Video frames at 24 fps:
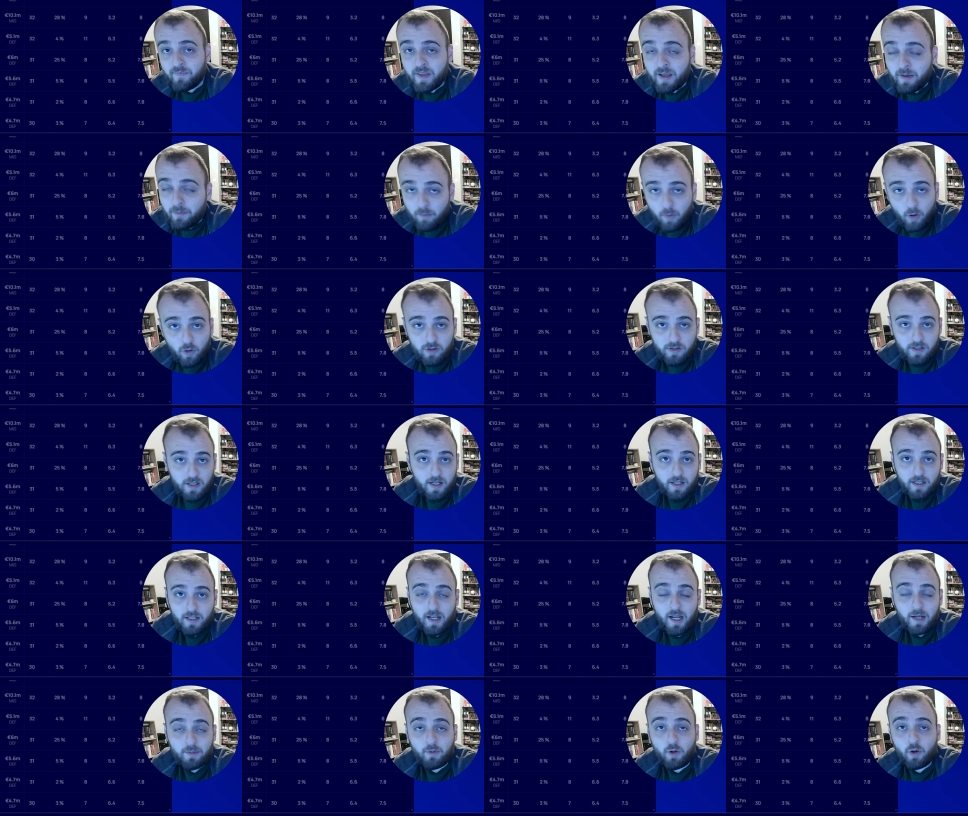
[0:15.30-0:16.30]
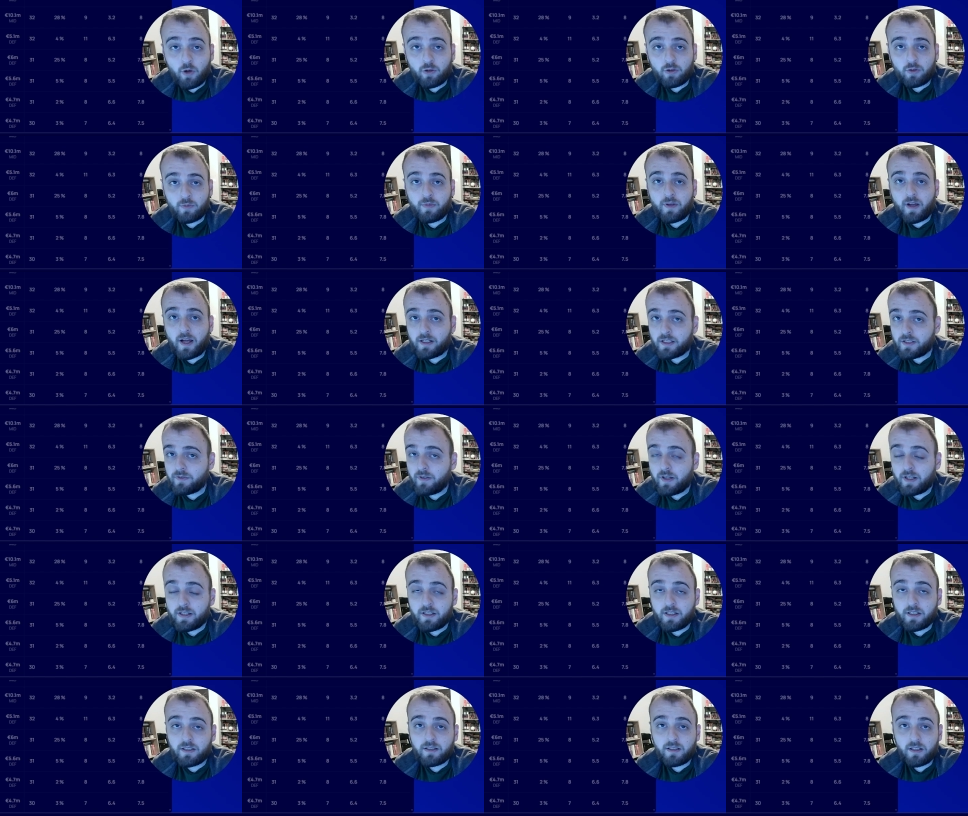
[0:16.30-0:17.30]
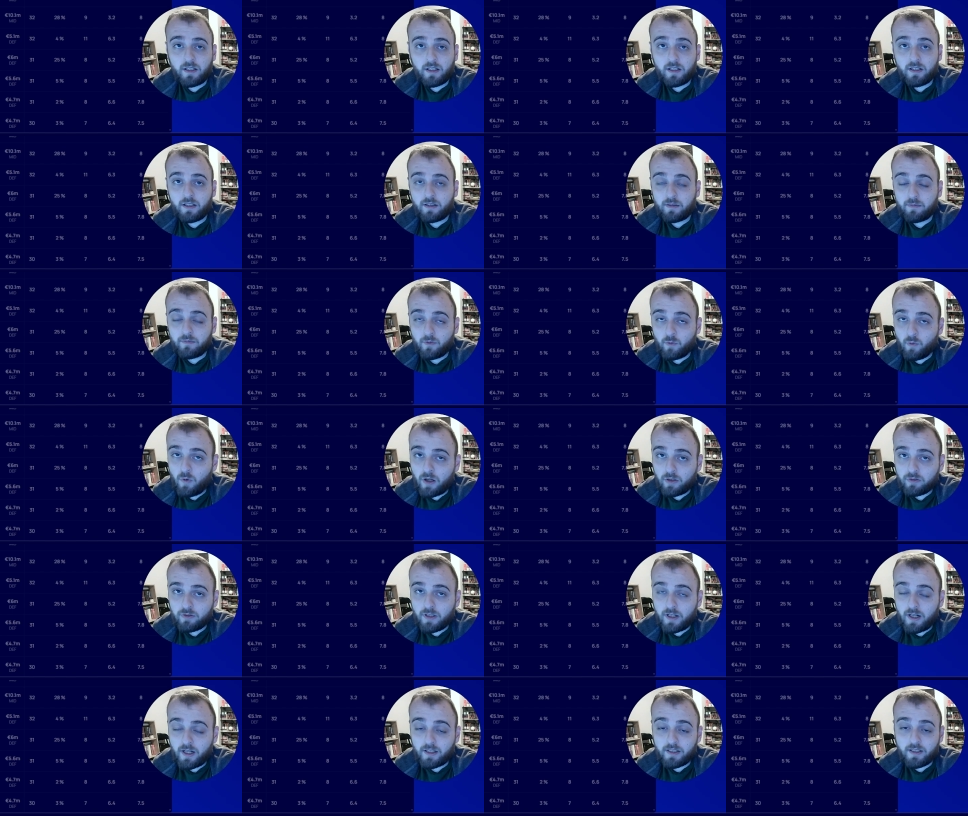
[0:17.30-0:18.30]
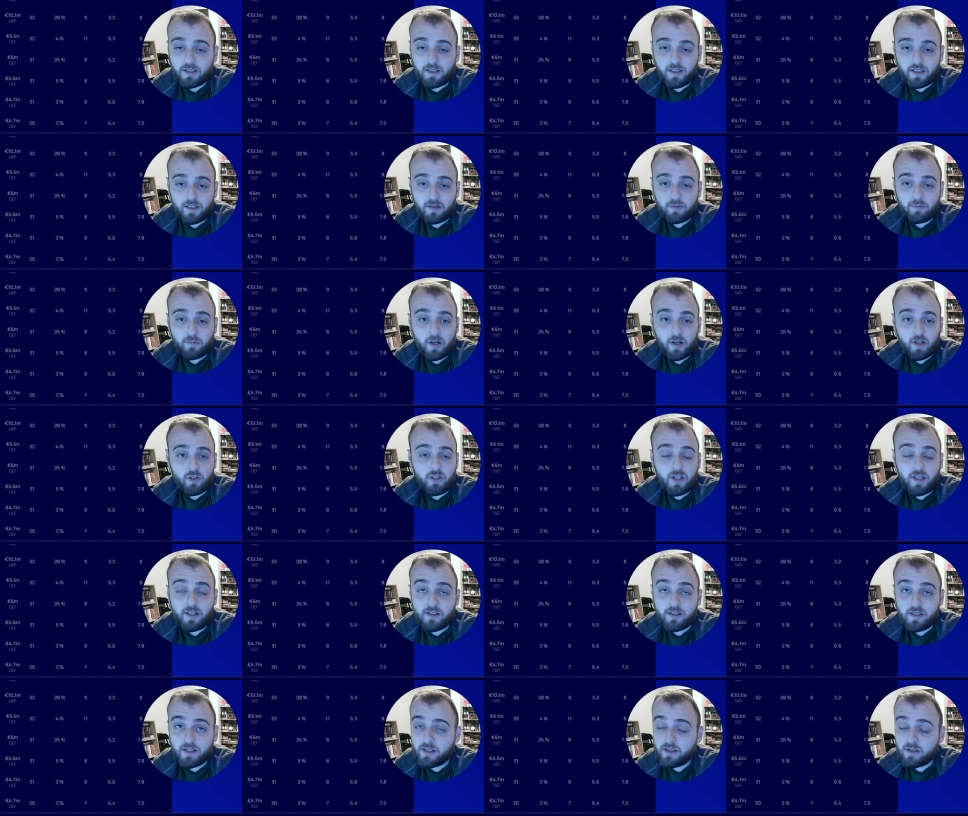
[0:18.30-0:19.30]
Most likely I'm going to be activating the wildcard in Matchday 6,